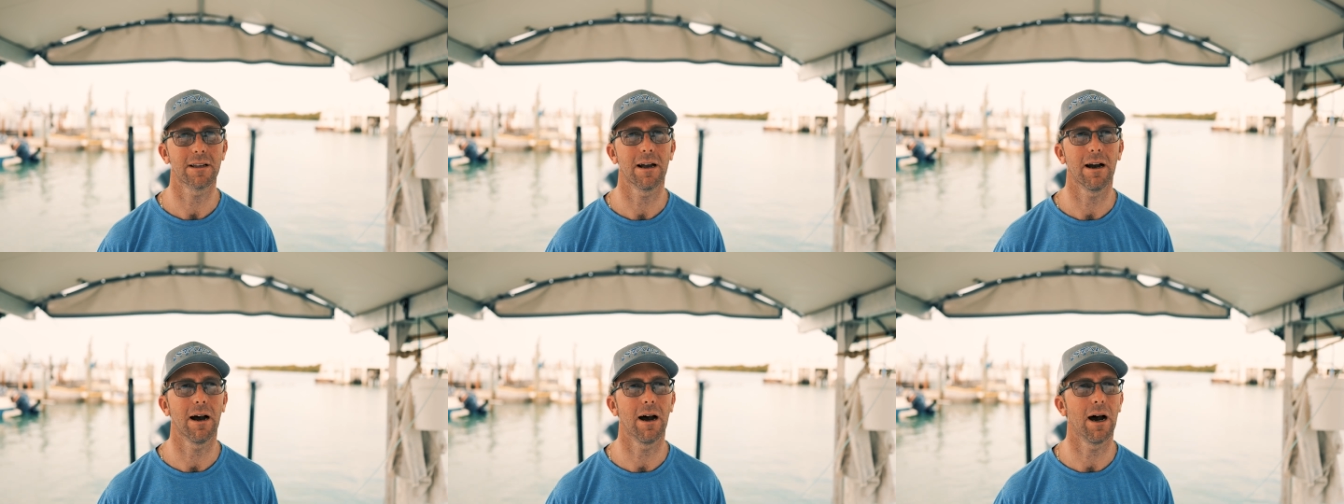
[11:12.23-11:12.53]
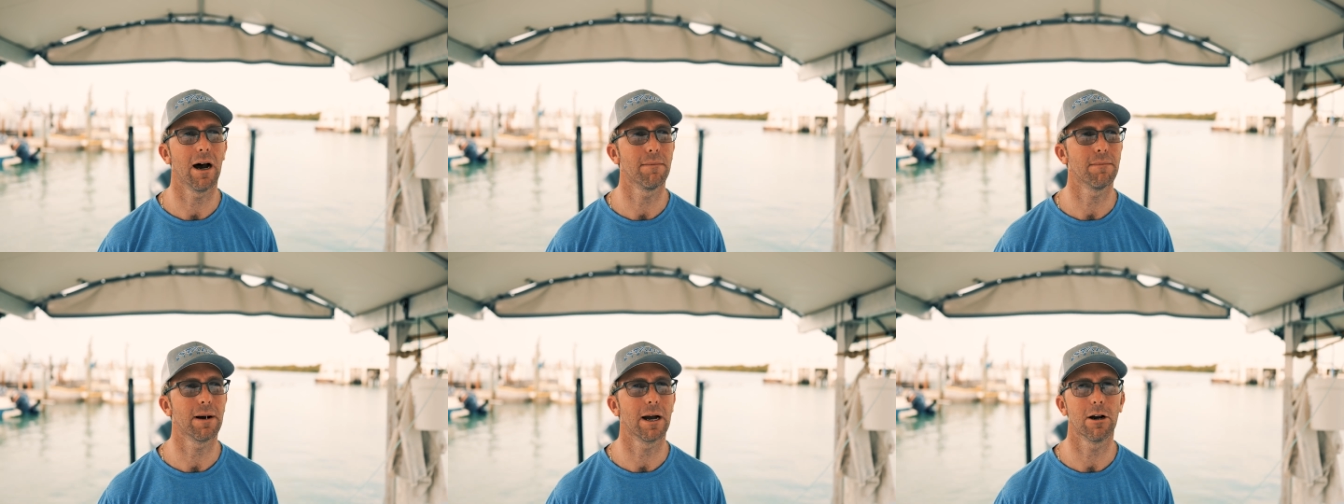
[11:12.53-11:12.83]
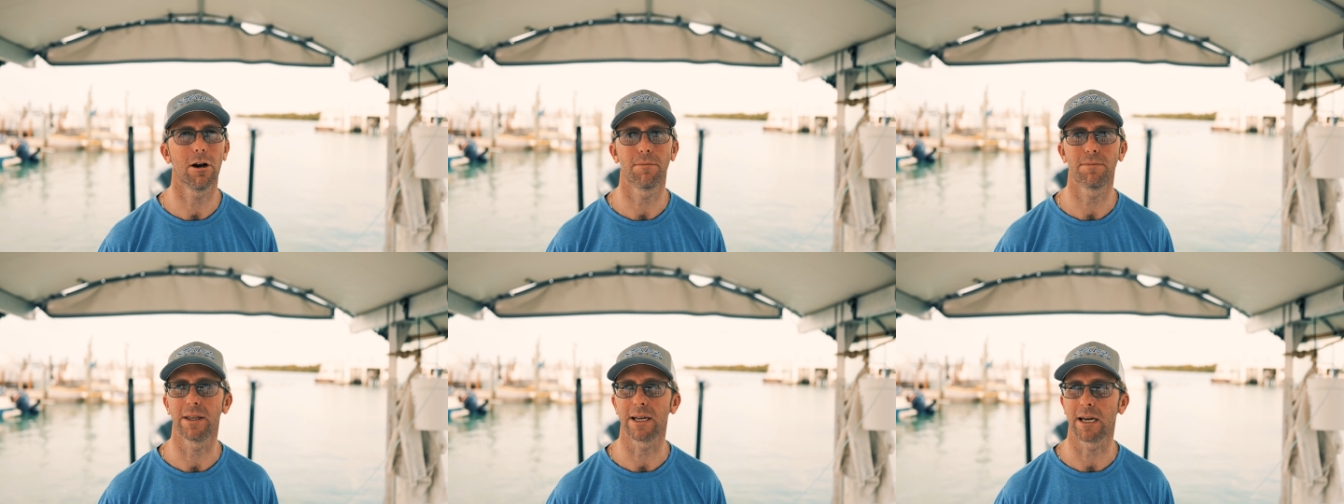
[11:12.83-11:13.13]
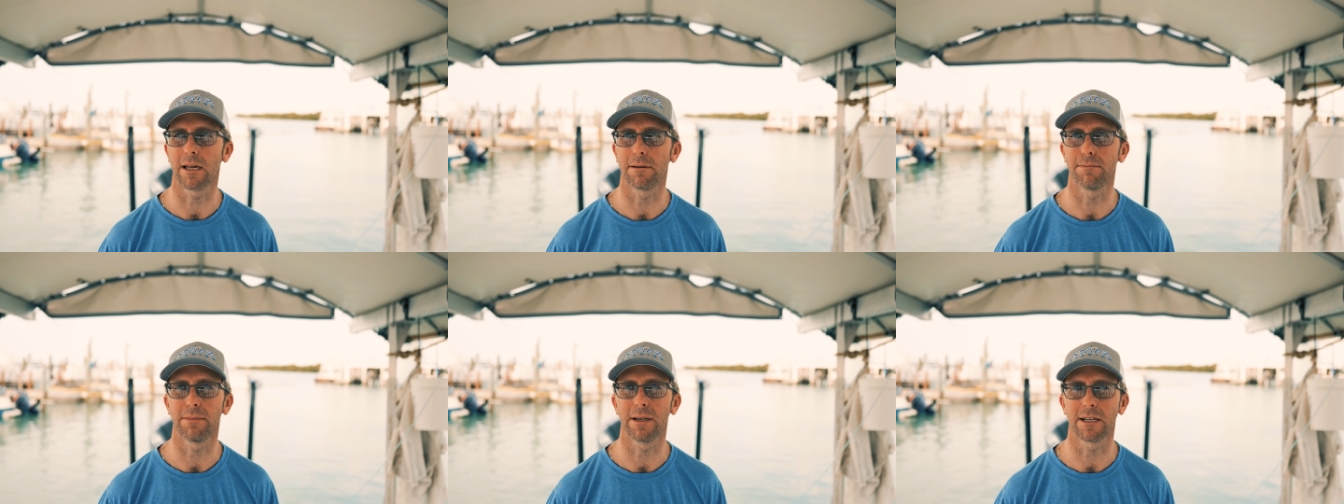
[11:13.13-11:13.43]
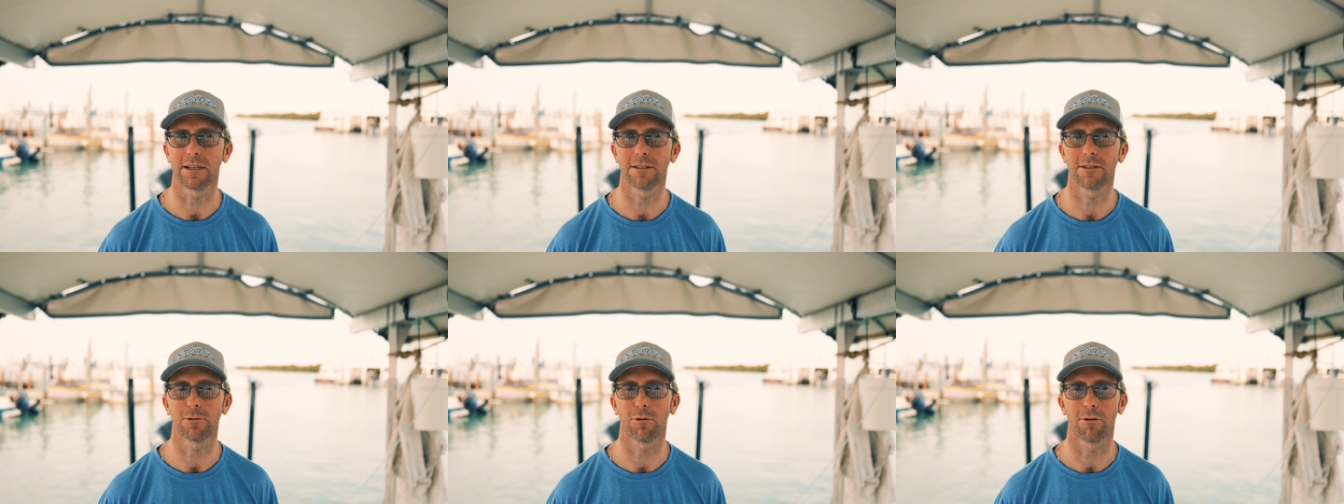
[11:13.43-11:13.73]
I hope they get a
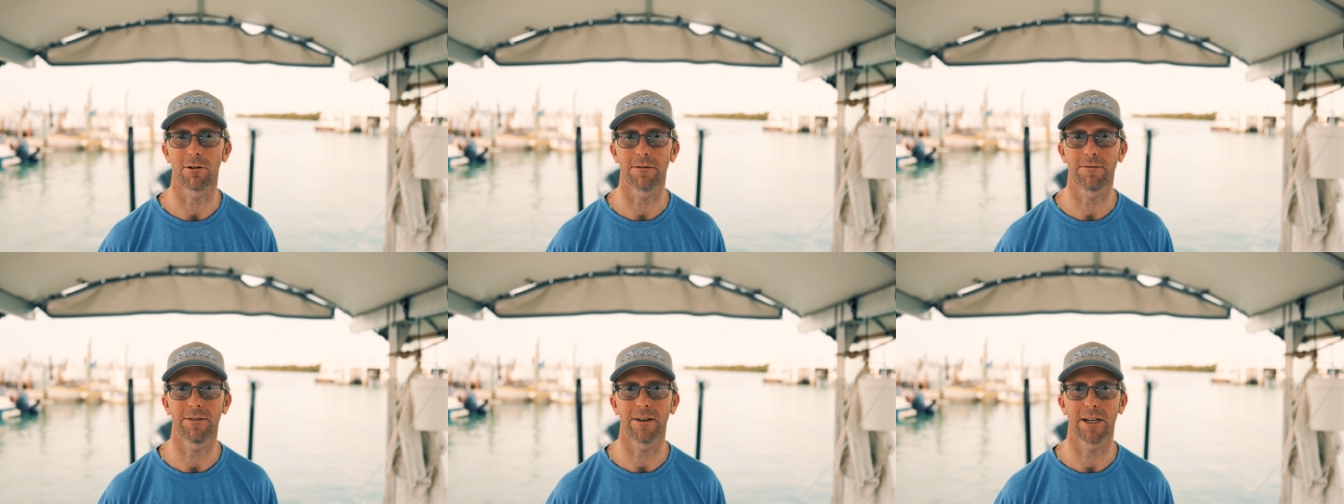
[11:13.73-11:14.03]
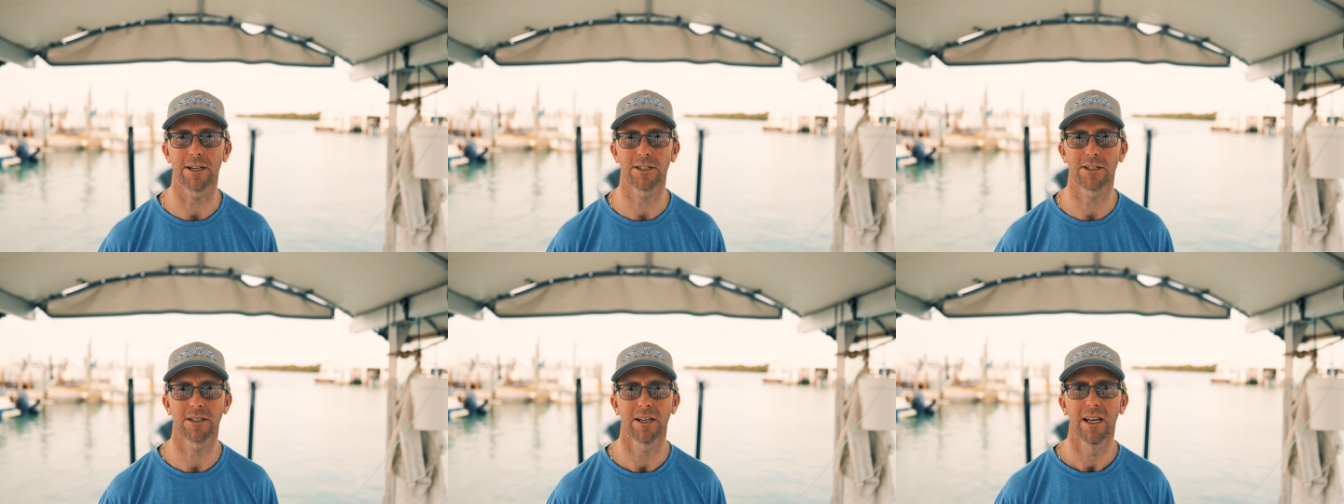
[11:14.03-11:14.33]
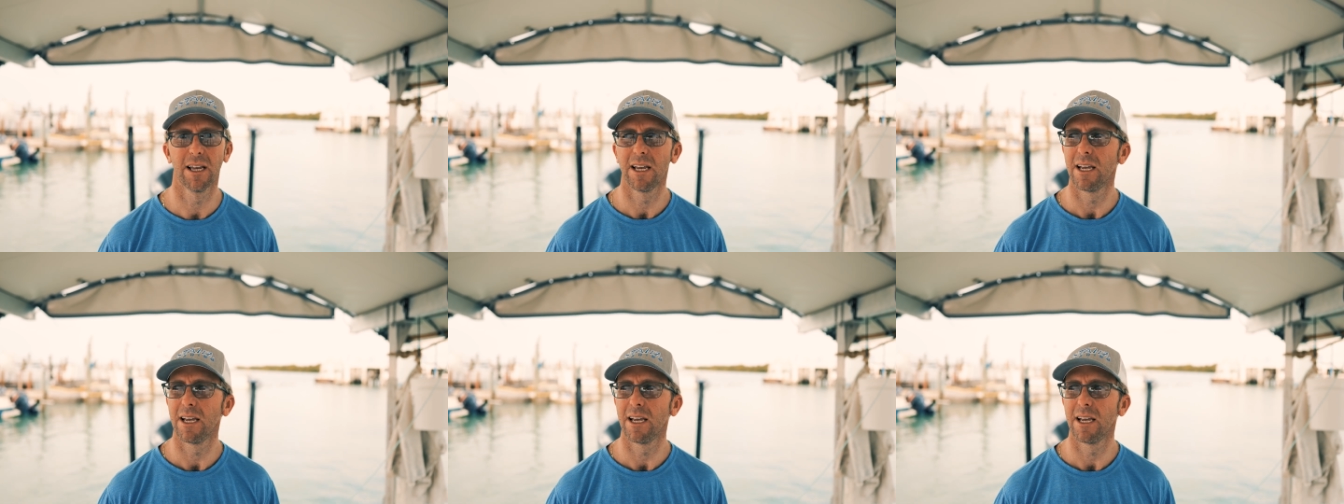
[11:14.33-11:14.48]
big swordfish.